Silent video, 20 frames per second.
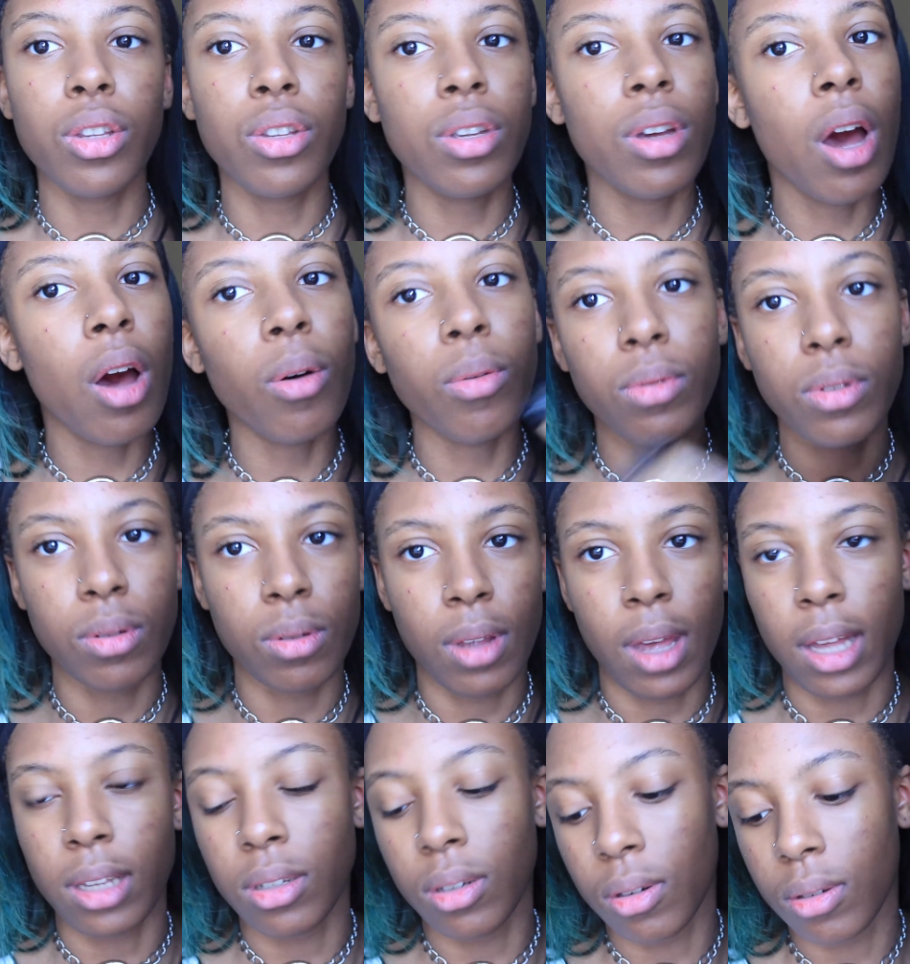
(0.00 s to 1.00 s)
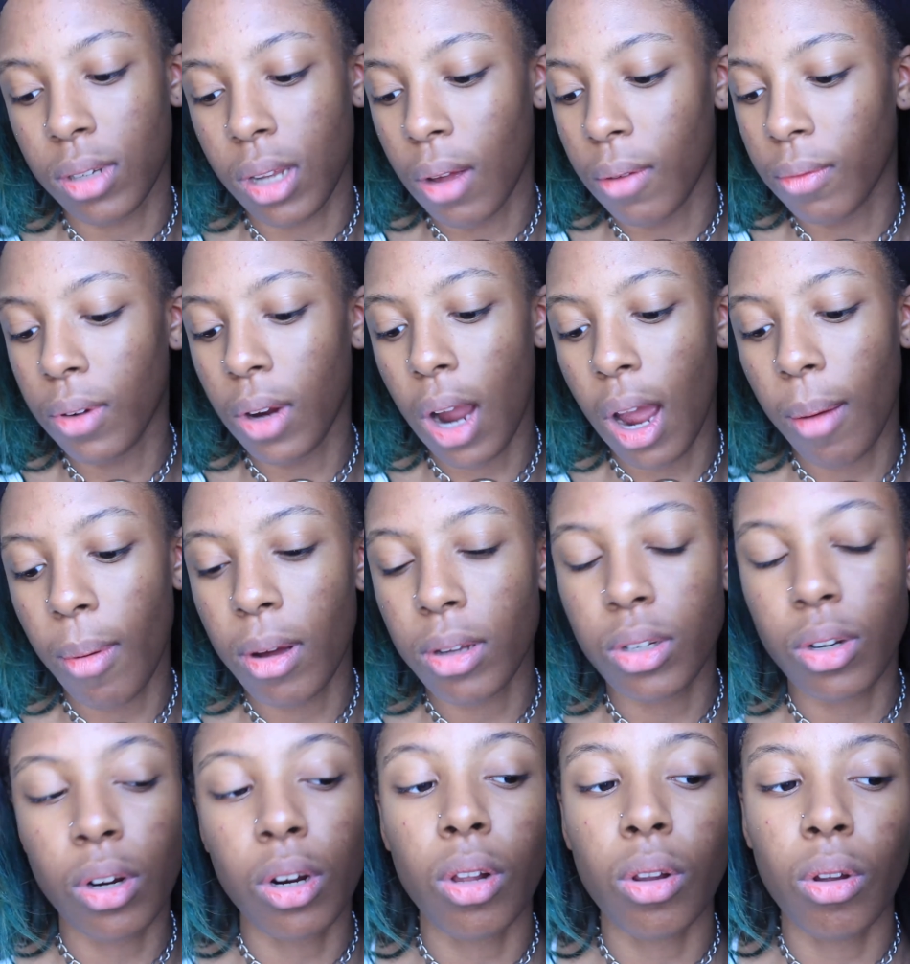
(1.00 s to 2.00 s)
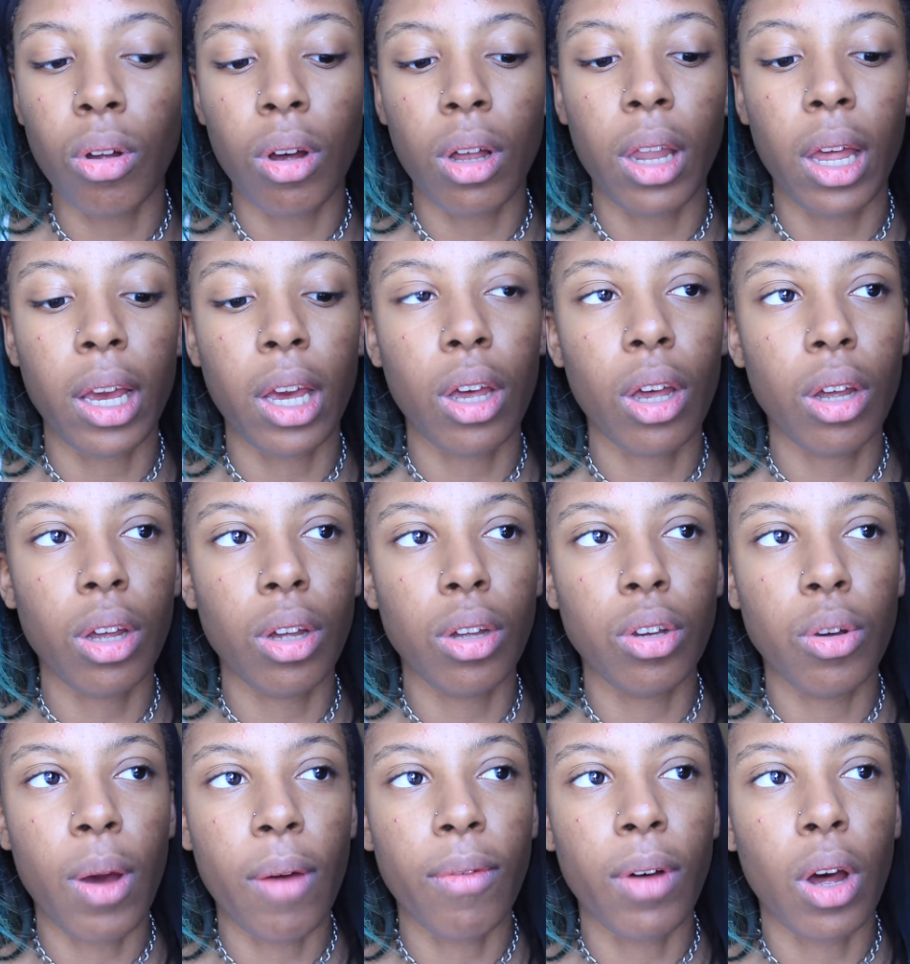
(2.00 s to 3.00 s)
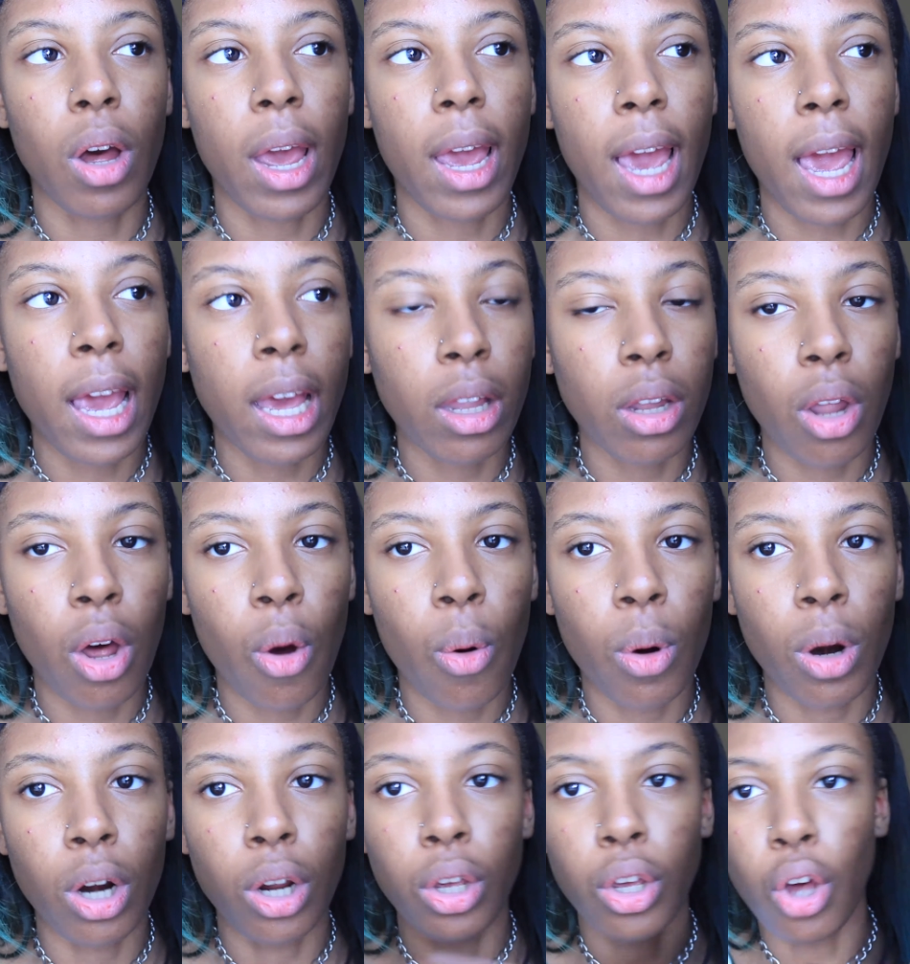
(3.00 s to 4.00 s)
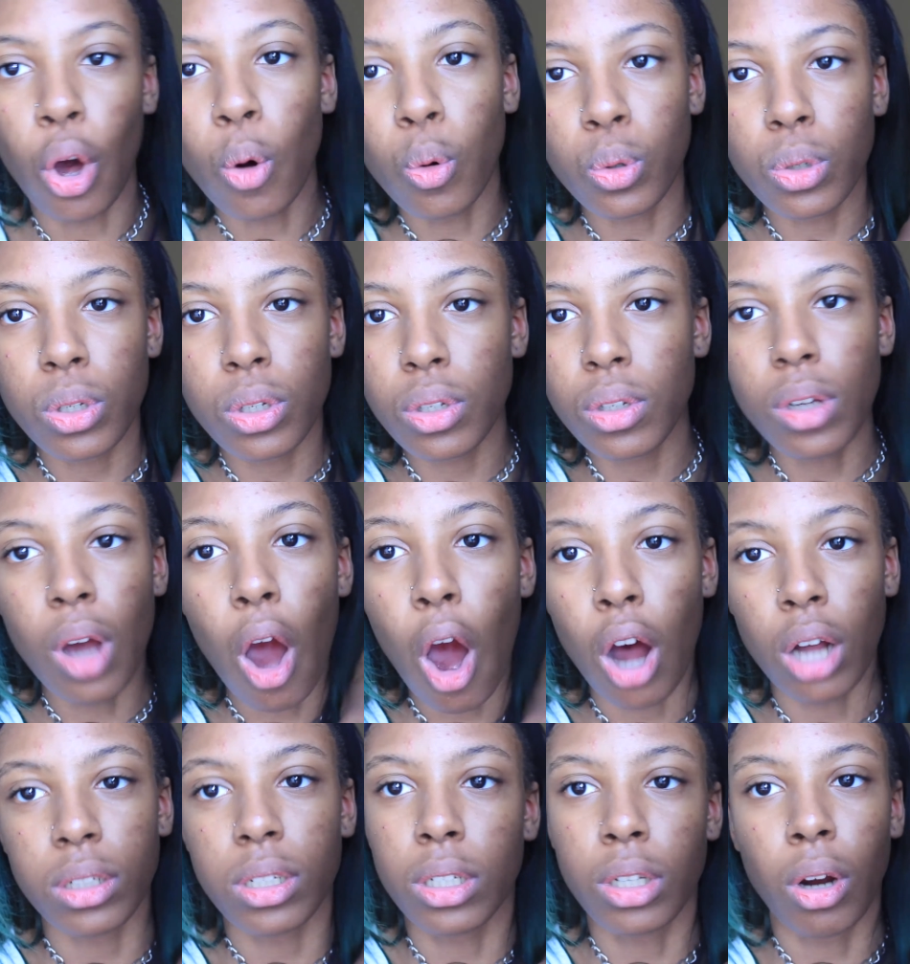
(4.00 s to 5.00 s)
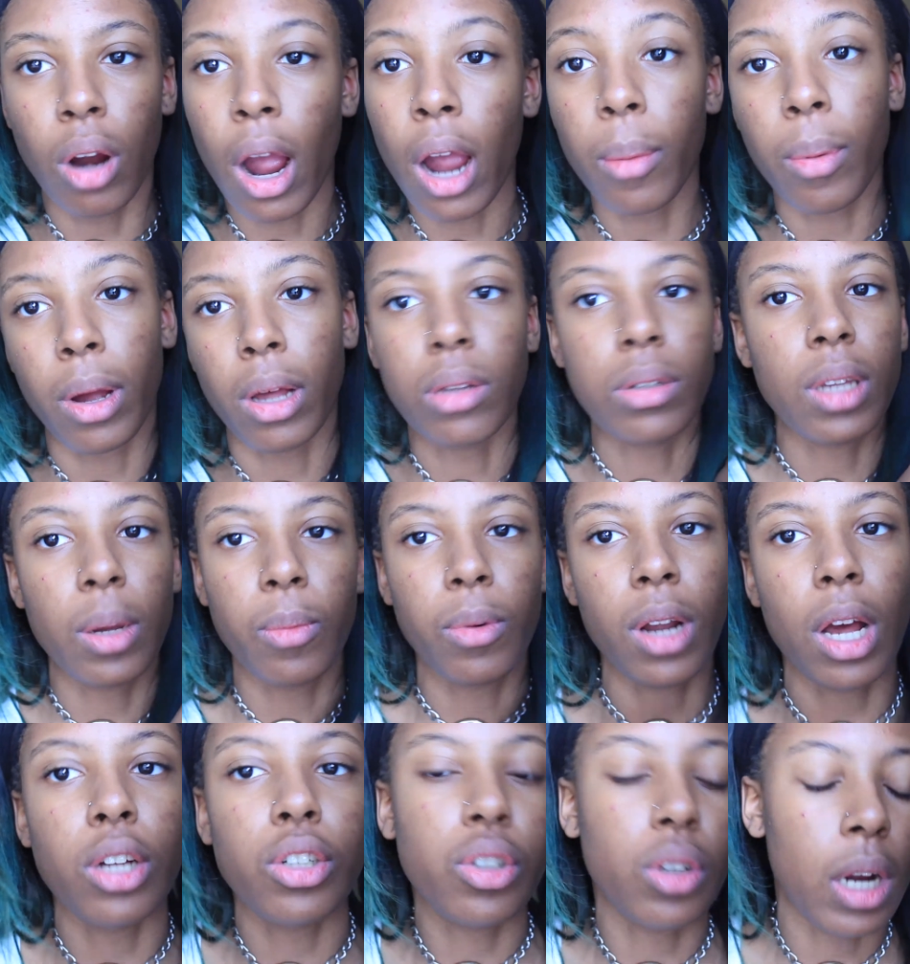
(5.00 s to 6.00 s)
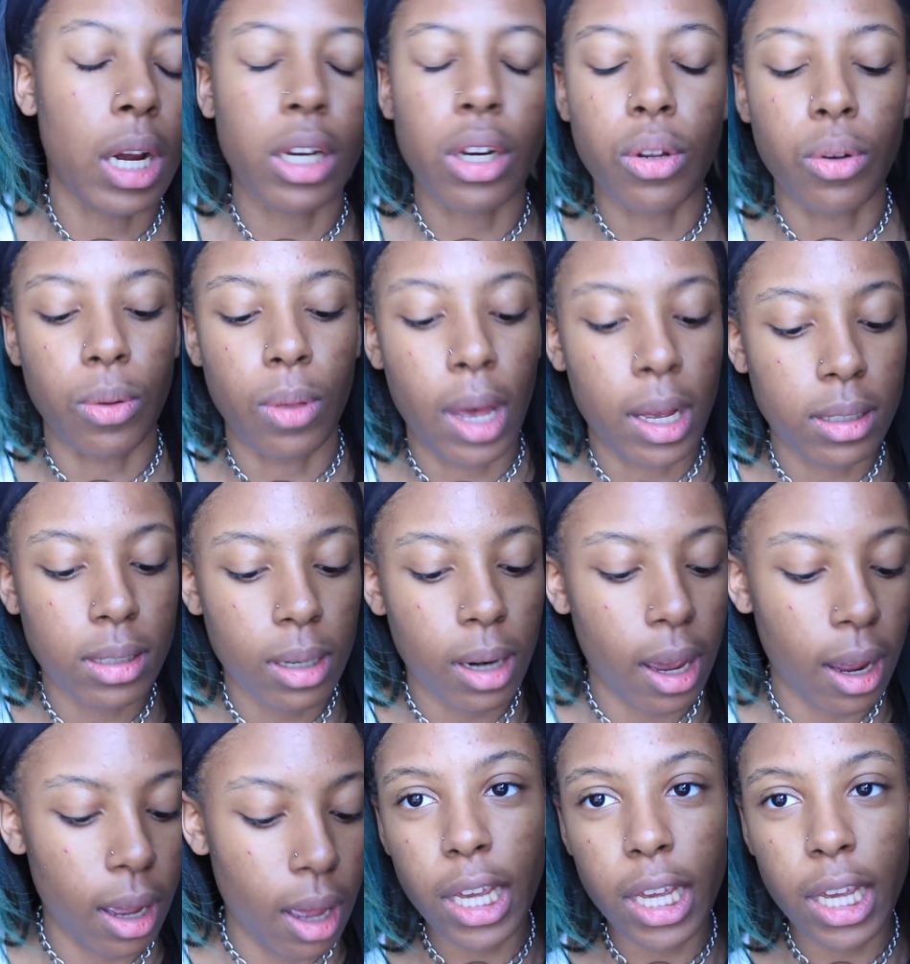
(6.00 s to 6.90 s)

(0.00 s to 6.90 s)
don't do that to yourself. Your eyebrows are gonna look like you have a halo or a ghost haunting your eyebrows. Like, we're not trying to do that today.